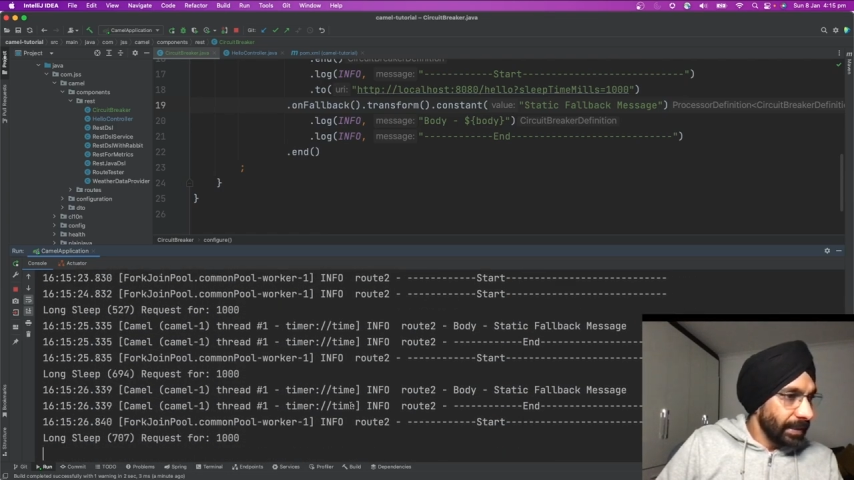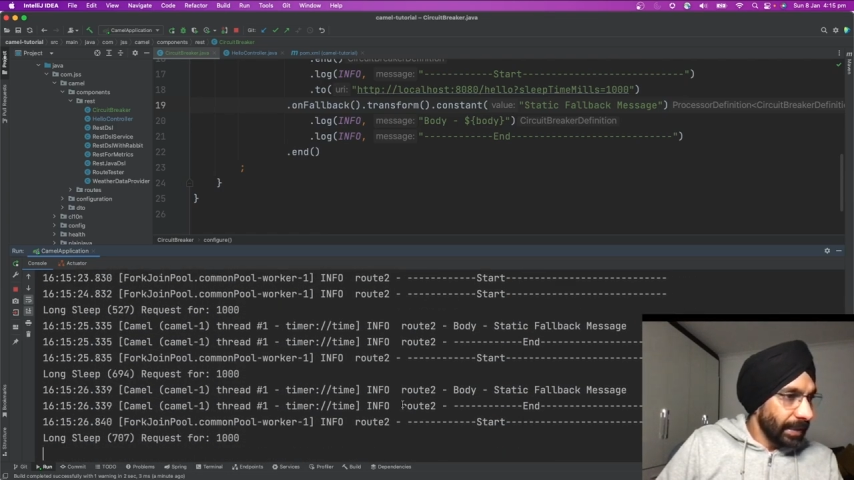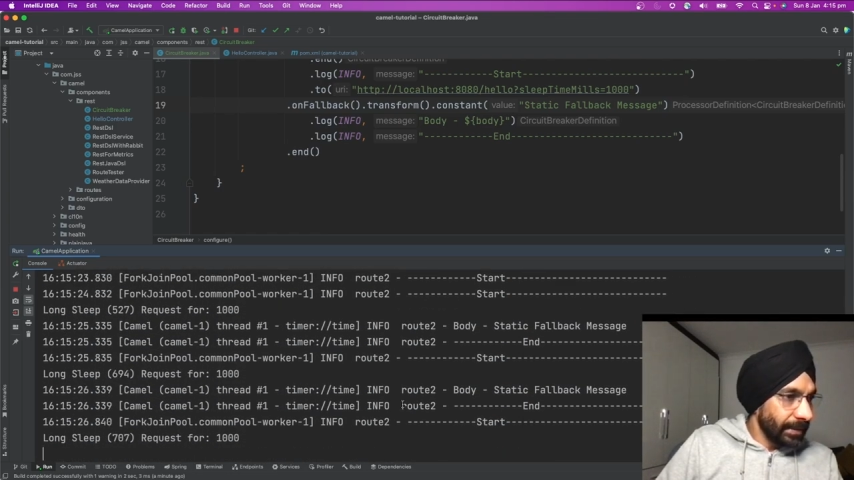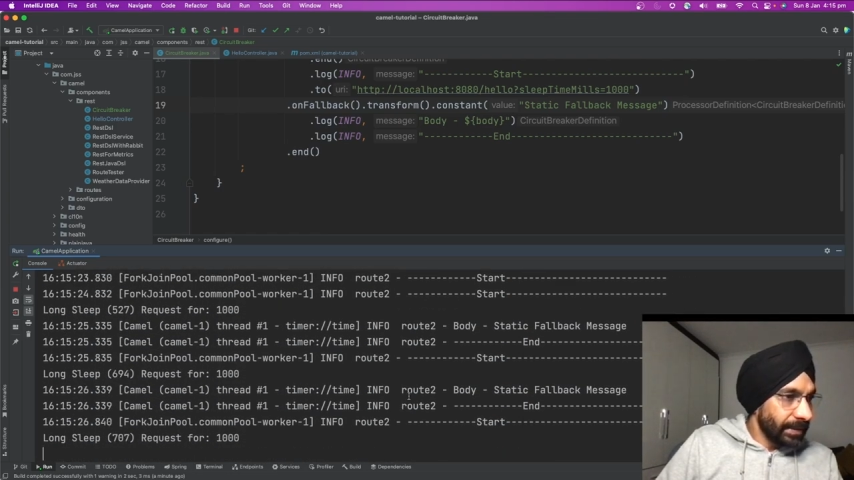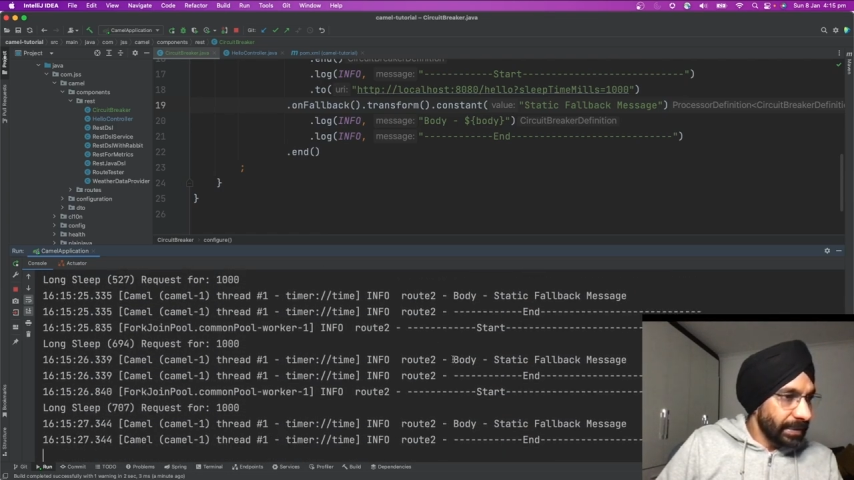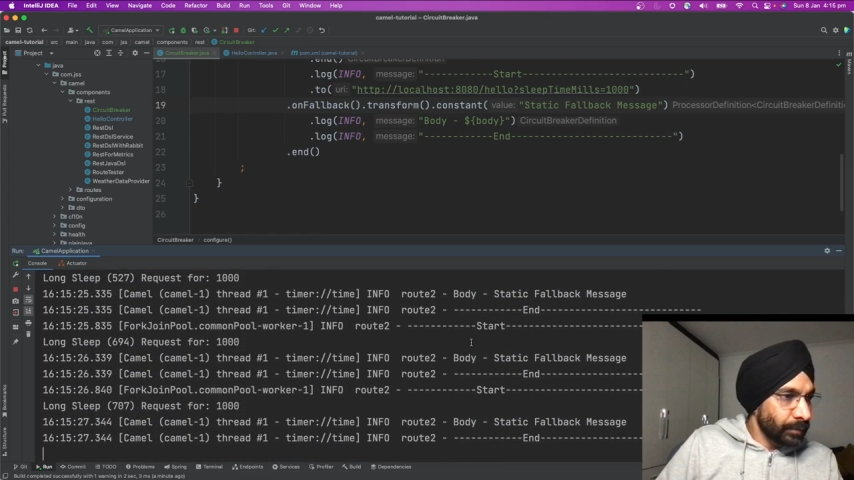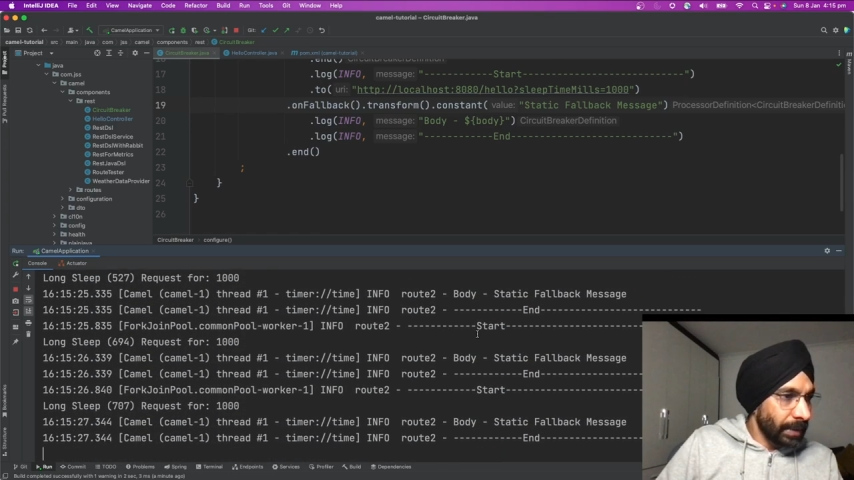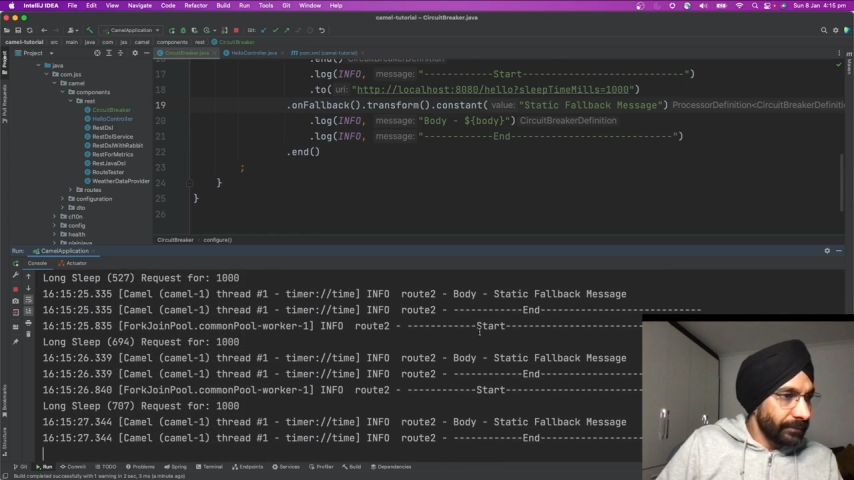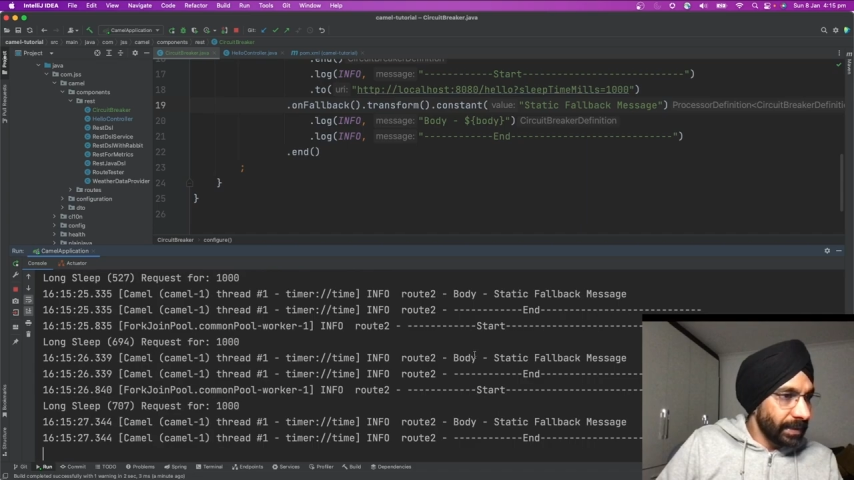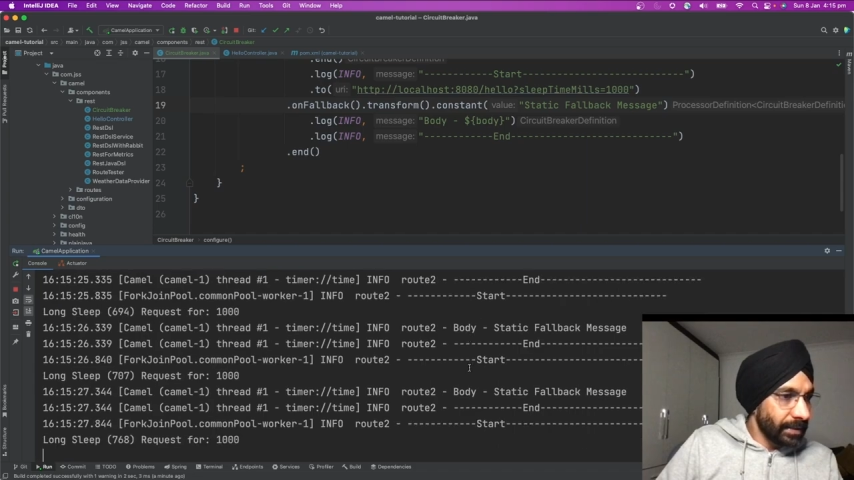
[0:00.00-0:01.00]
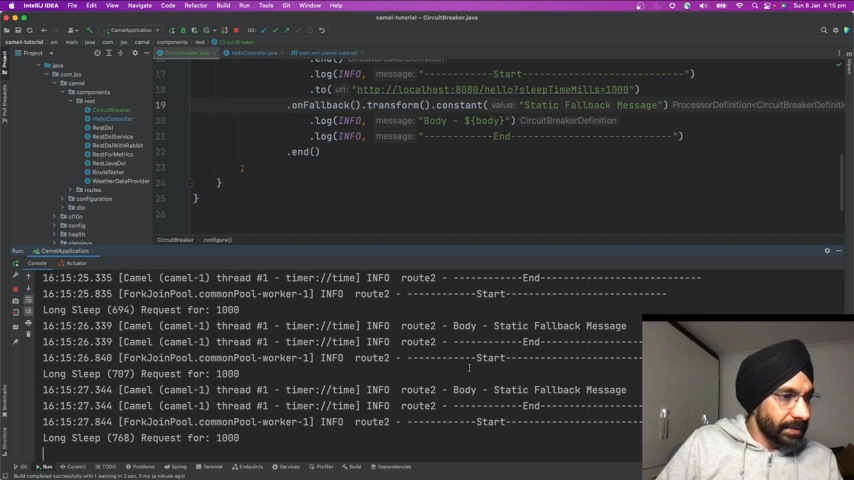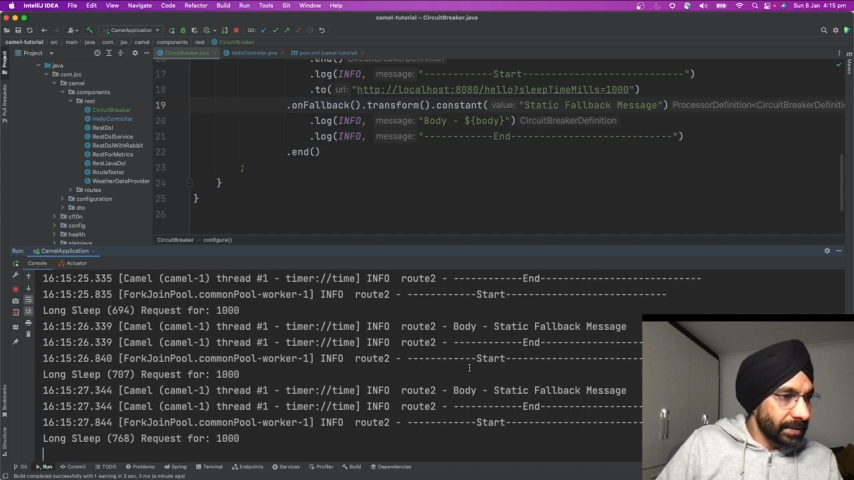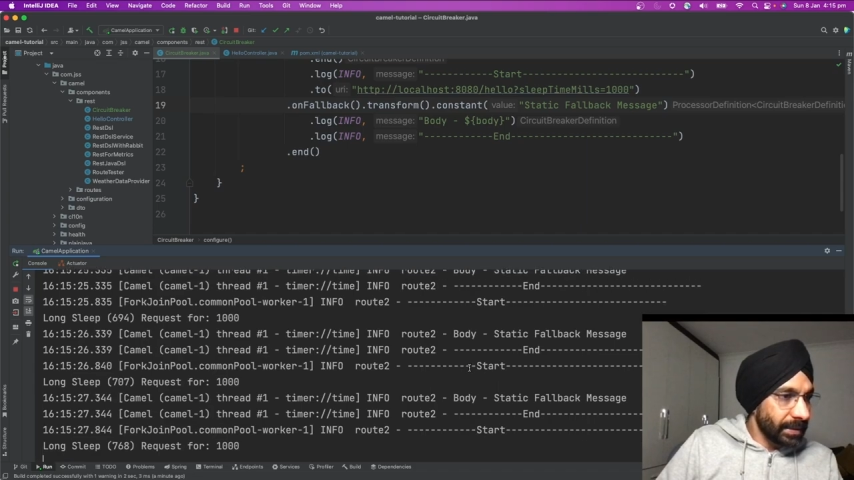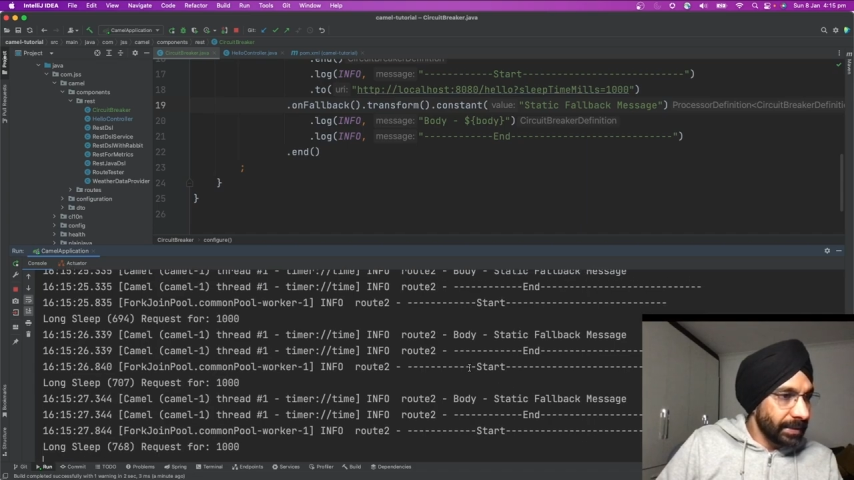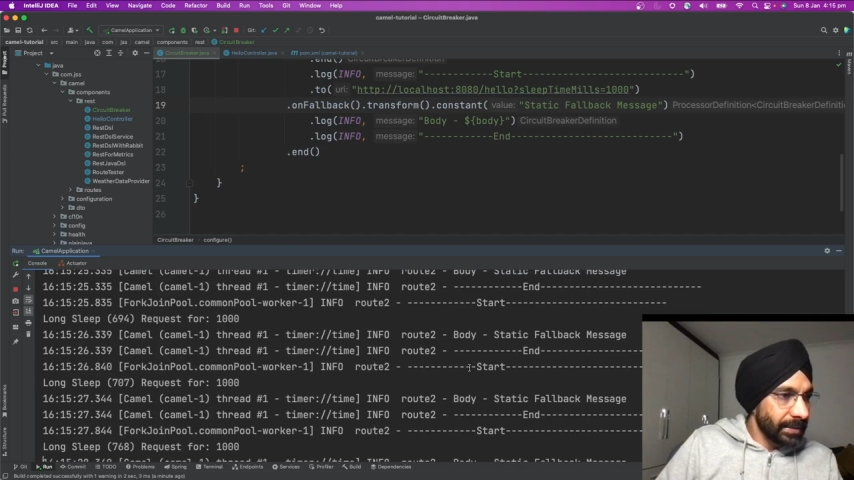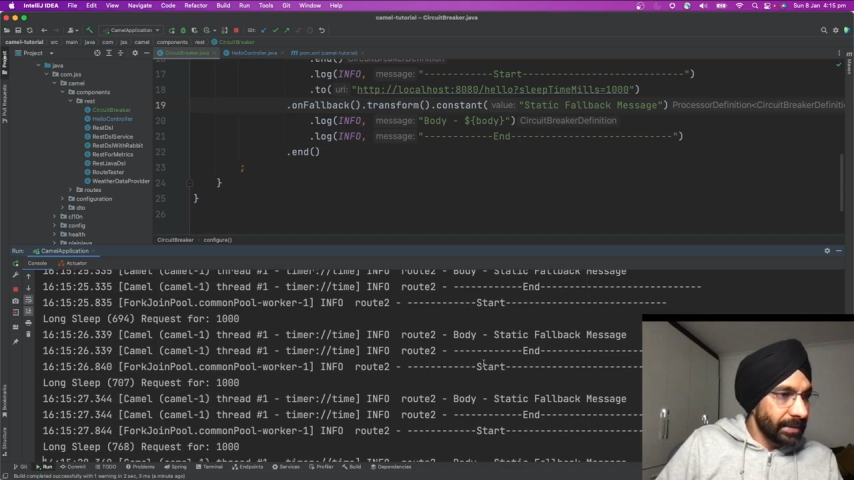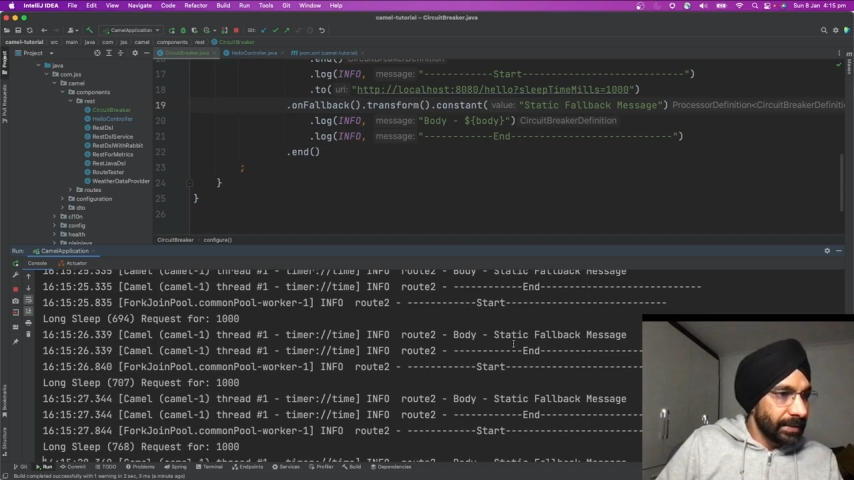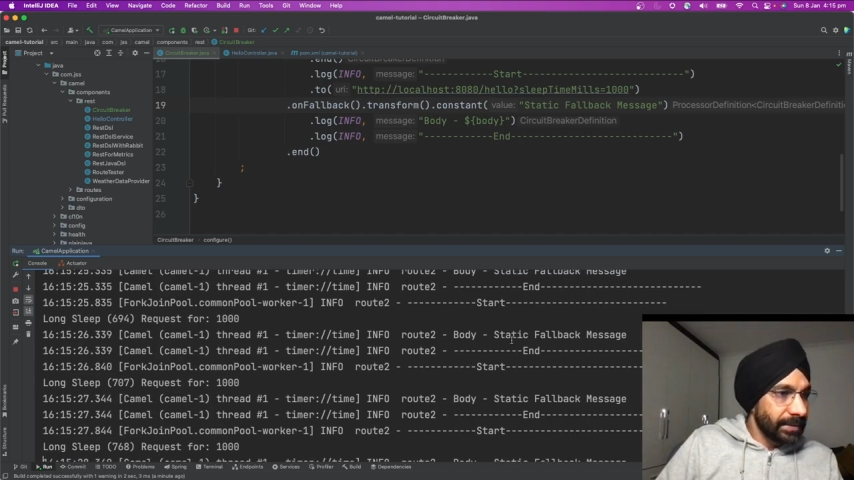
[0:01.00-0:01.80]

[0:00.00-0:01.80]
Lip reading: and that's why we are returning